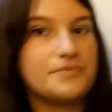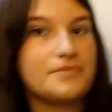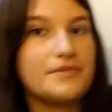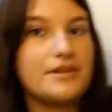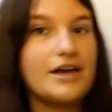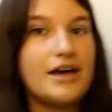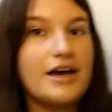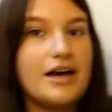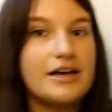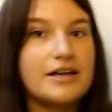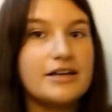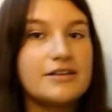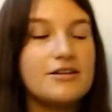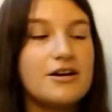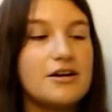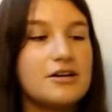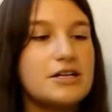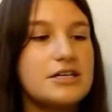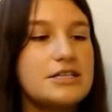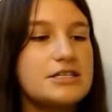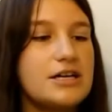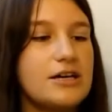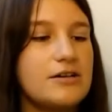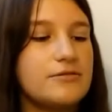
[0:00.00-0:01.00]
I can
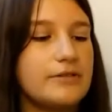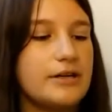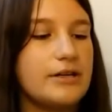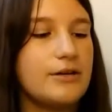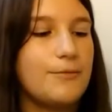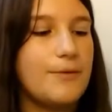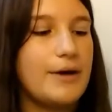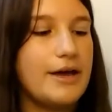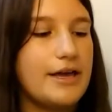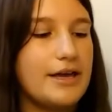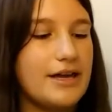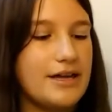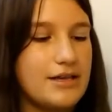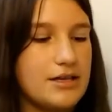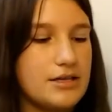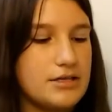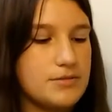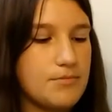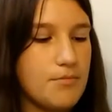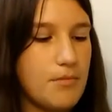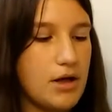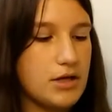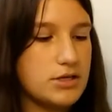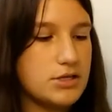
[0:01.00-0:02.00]
already tell right away it is
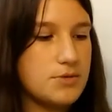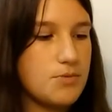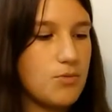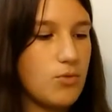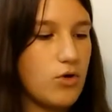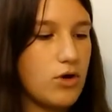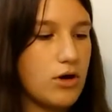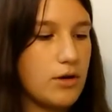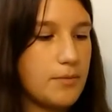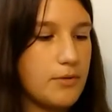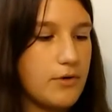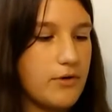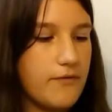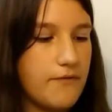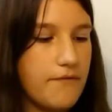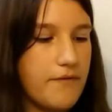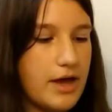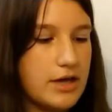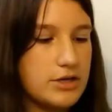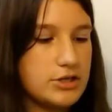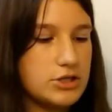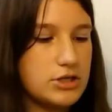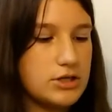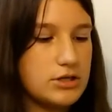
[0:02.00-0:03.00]
much more
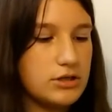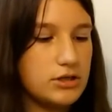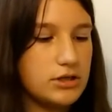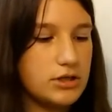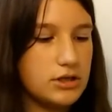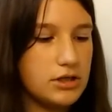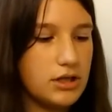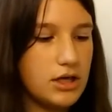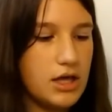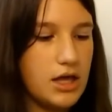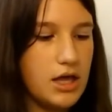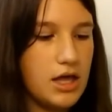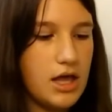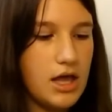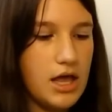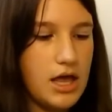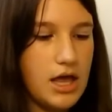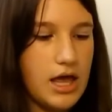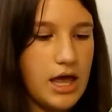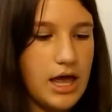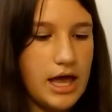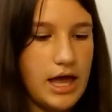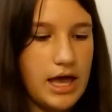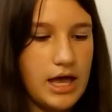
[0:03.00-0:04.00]
professional
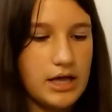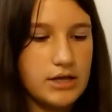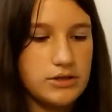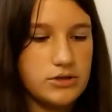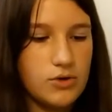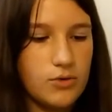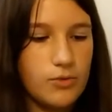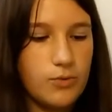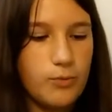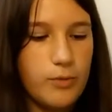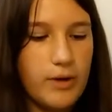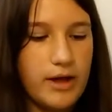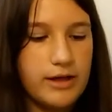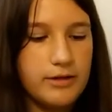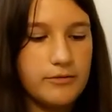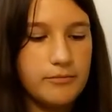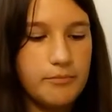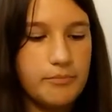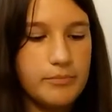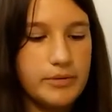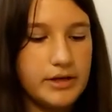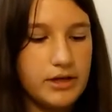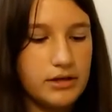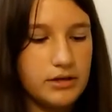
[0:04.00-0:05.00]
and well
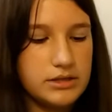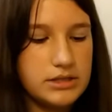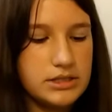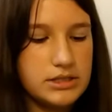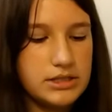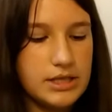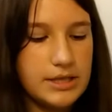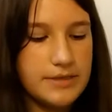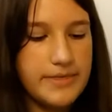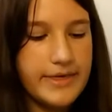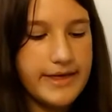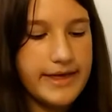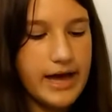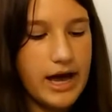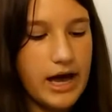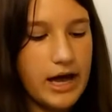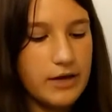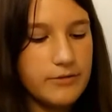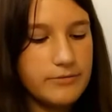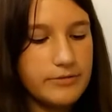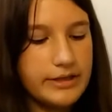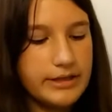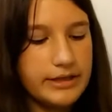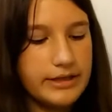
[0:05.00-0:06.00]
built. The thing I
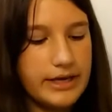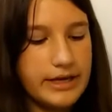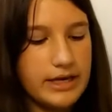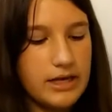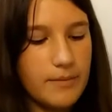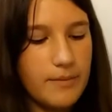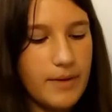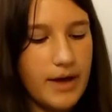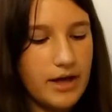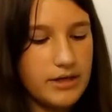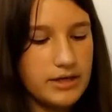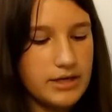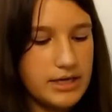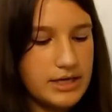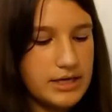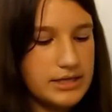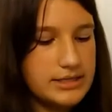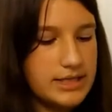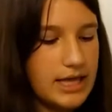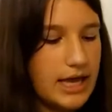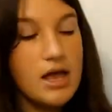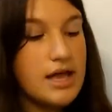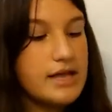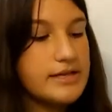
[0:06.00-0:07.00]
really like about it is
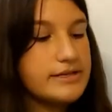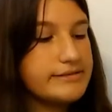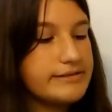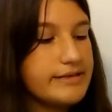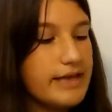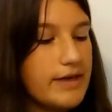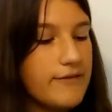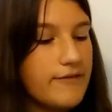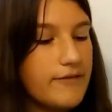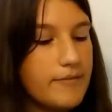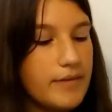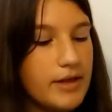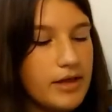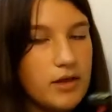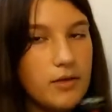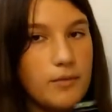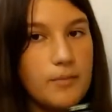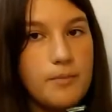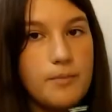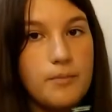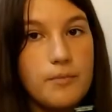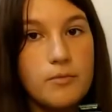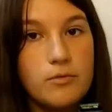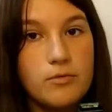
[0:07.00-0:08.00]
that instead of a
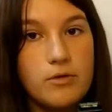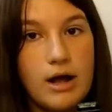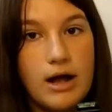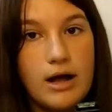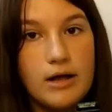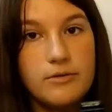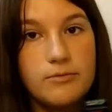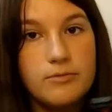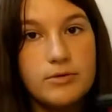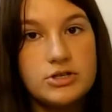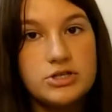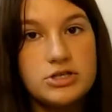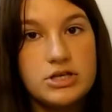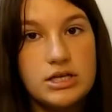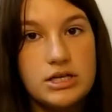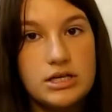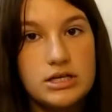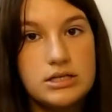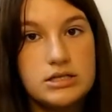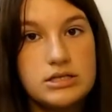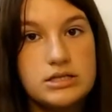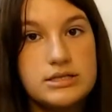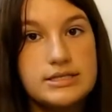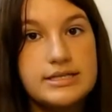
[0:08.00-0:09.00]
metal rod which
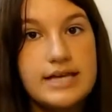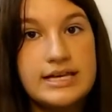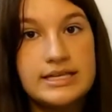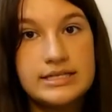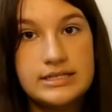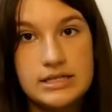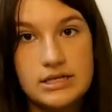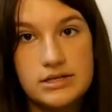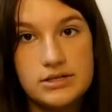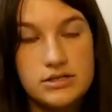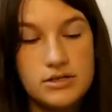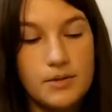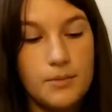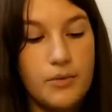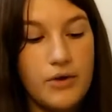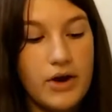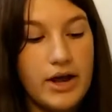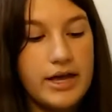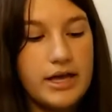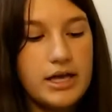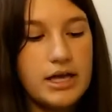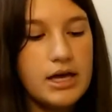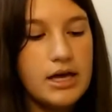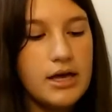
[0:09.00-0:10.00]
is destined to
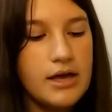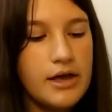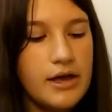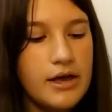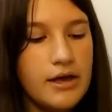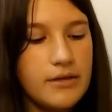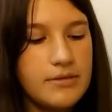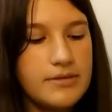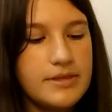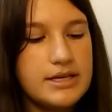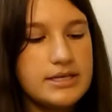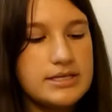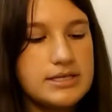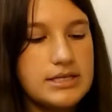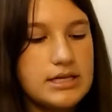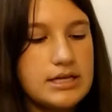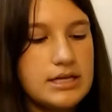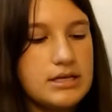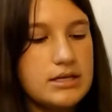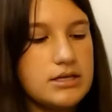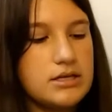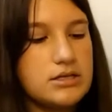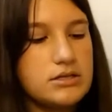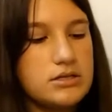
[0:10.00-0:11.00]
break, this
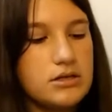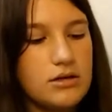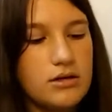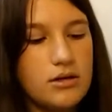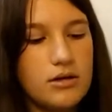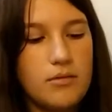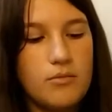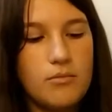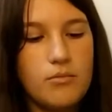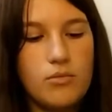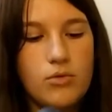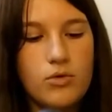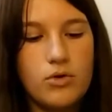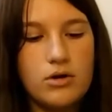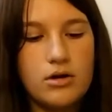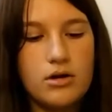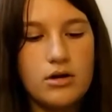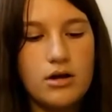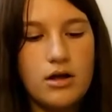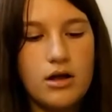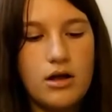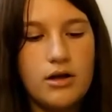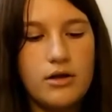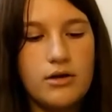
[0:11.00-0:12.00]
is
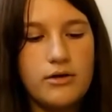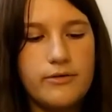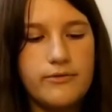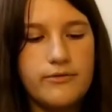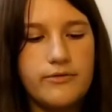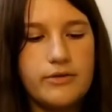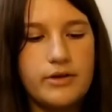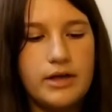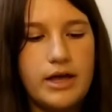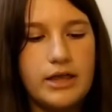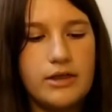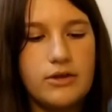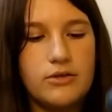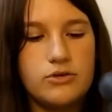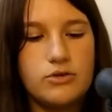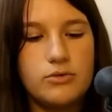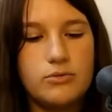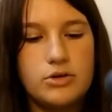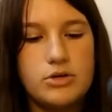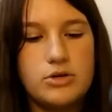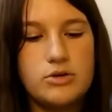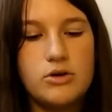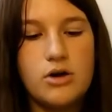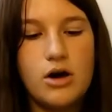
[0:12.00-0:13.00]
more of, I don't know
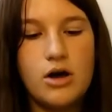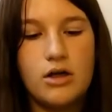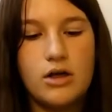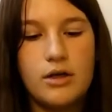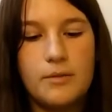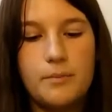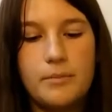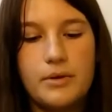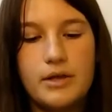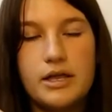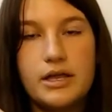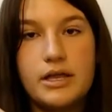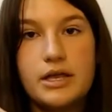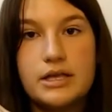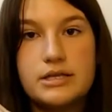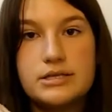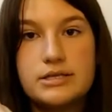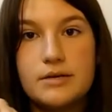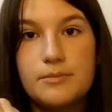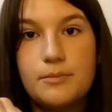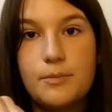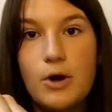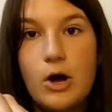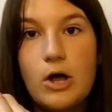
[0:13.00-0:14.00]
what you call it, but it's
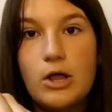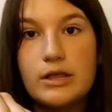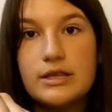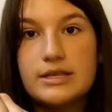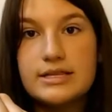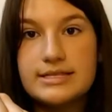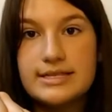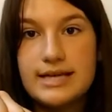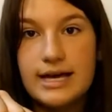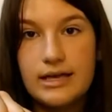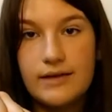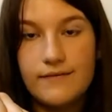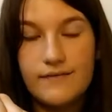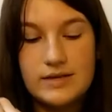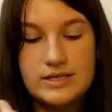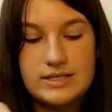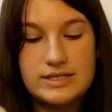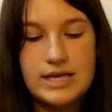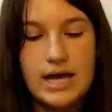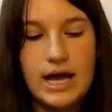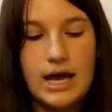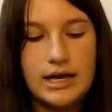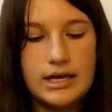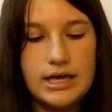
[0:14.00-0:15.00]
a ball inside of a
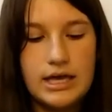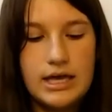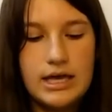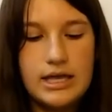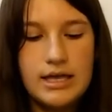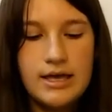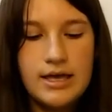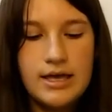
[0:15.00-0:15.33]
socket,